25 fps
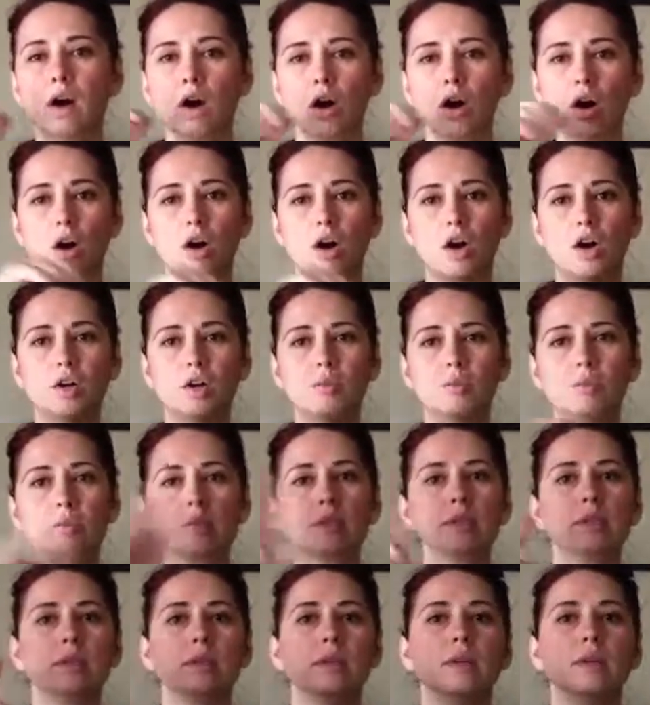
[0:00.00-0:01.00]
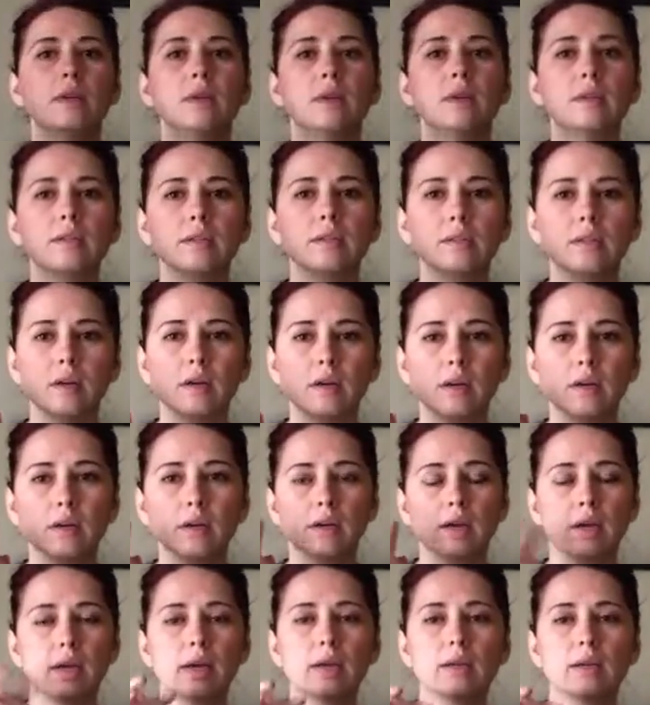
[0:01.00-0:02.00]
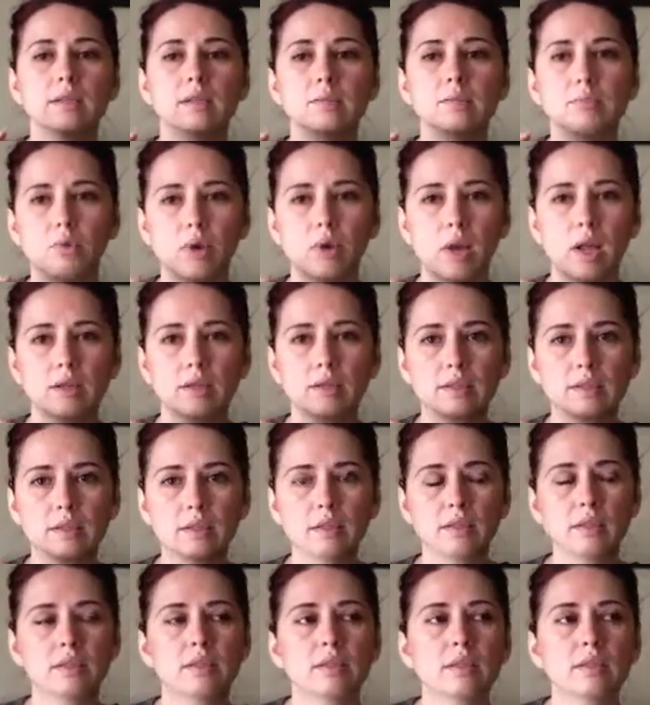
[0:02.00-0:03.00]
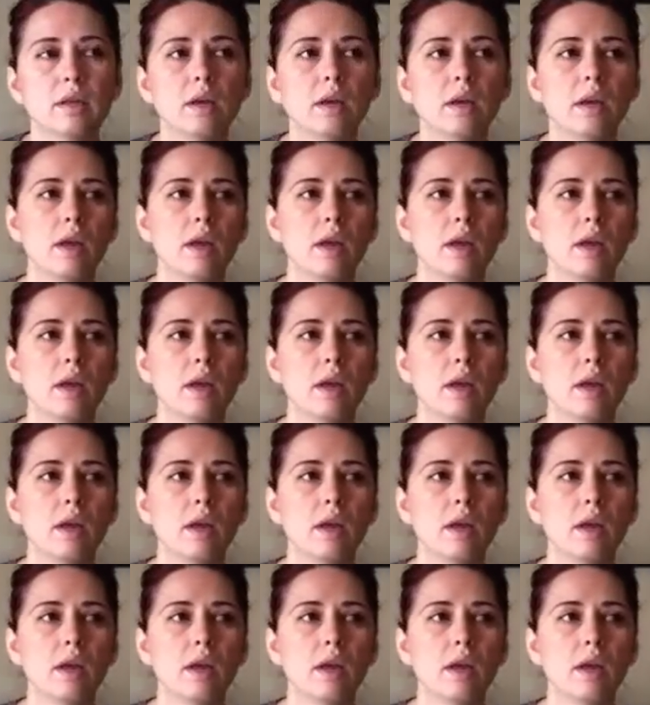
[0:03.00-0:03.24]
arms and hands paralysis,